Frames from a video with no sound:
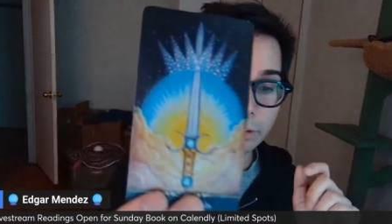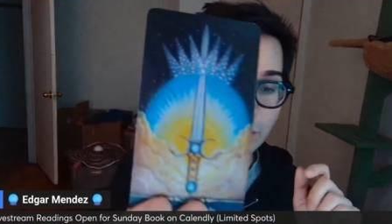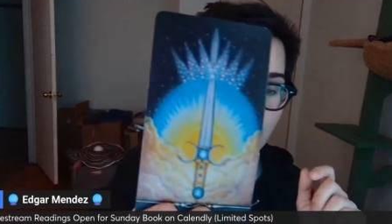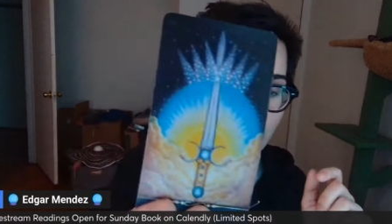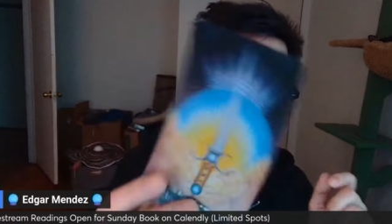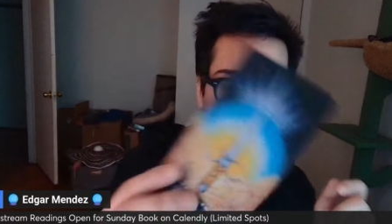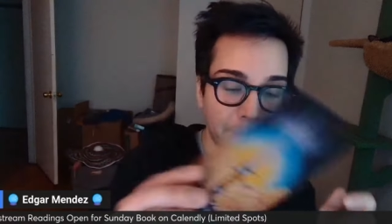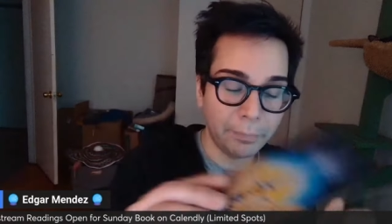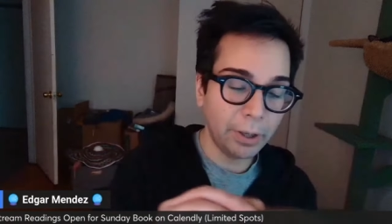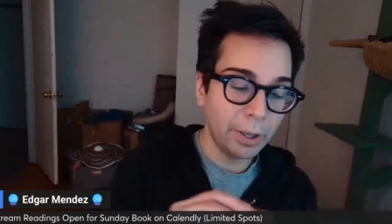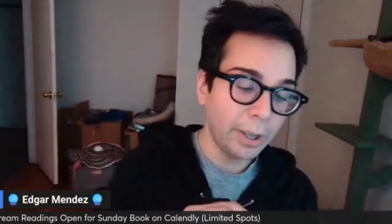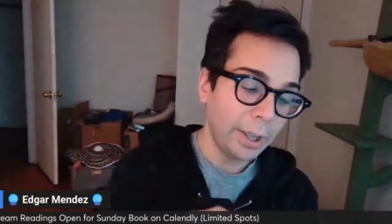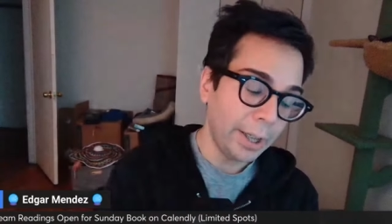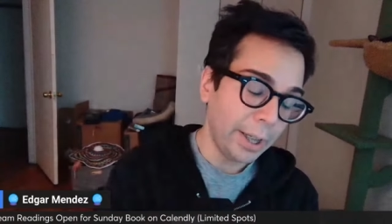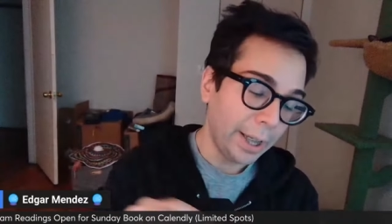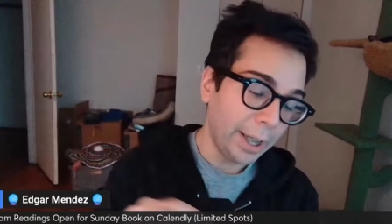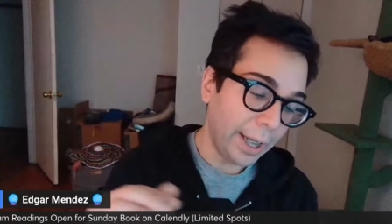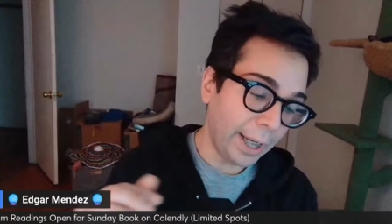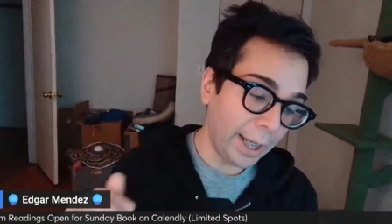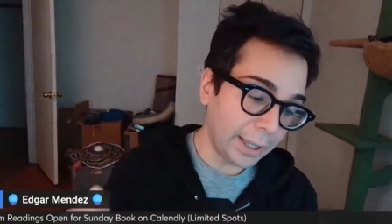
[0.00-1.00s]
Um,
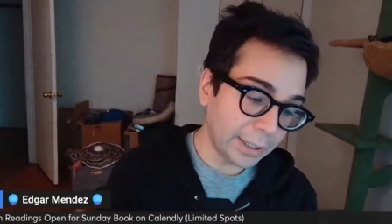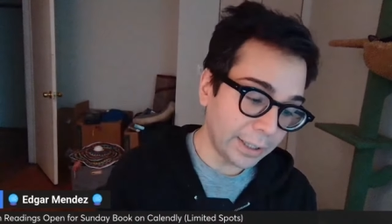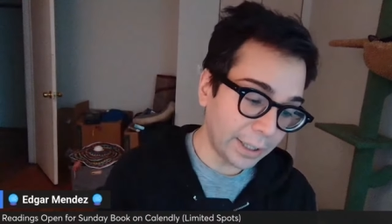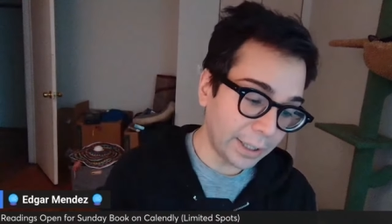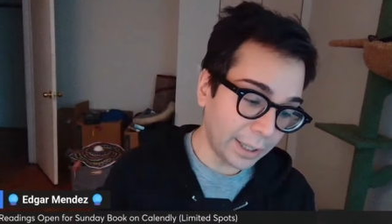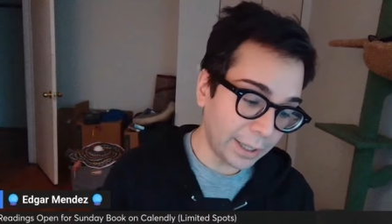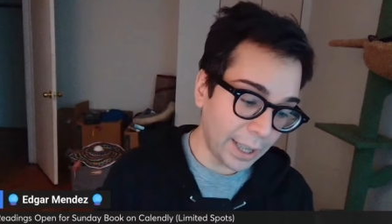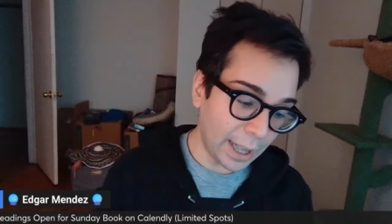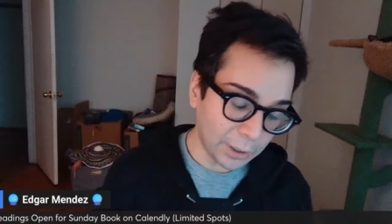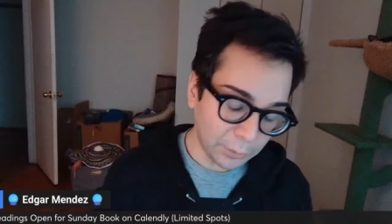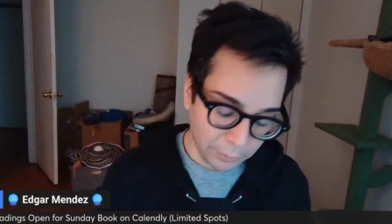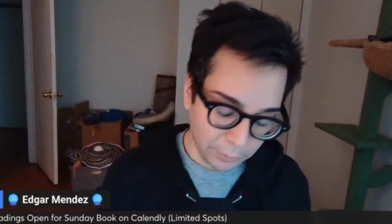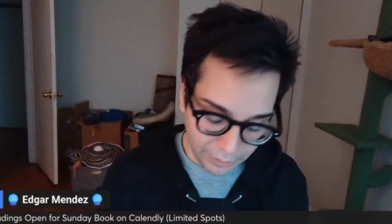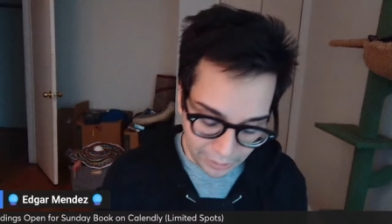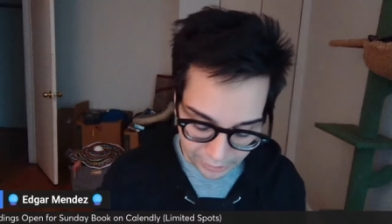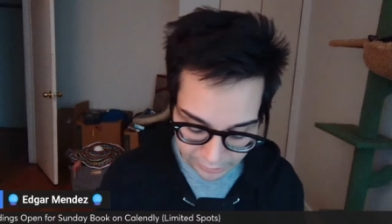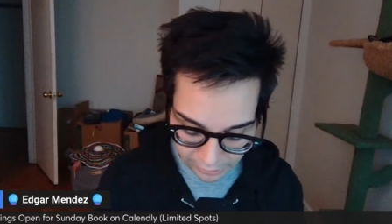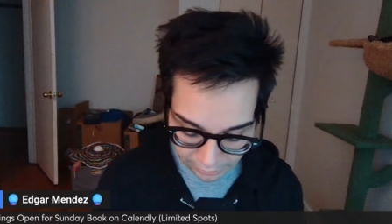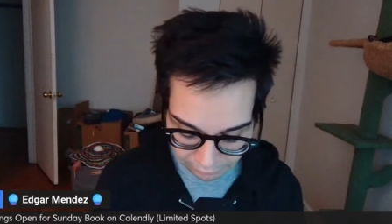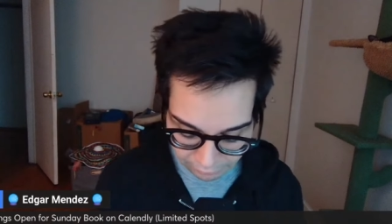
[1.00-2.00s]
it's that's what
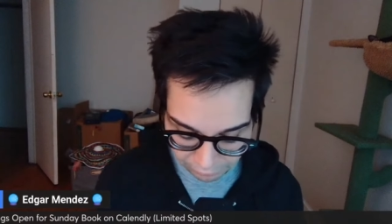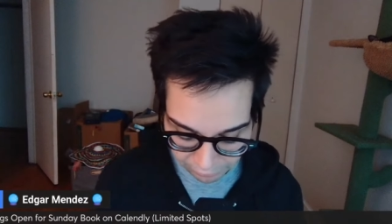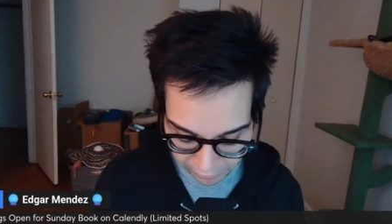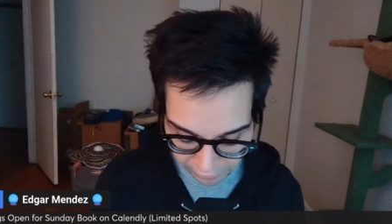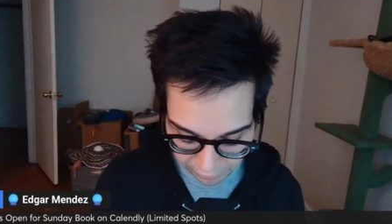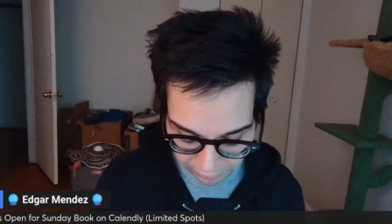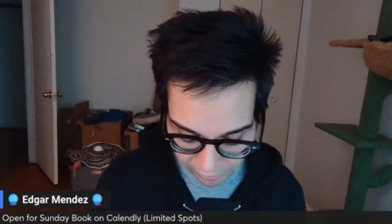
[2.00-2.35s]
they did for you